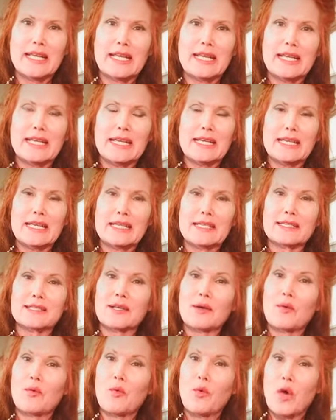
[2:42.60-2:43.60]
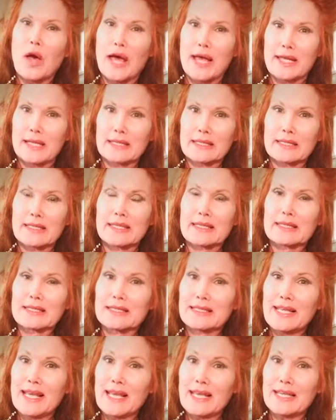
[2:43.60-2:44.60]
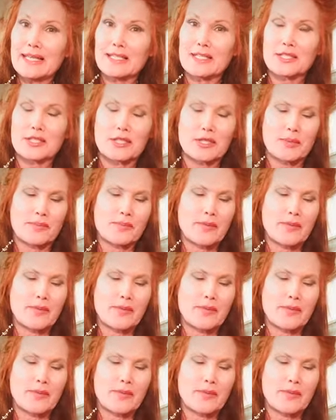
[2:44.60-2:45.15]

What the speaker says: is wild sage.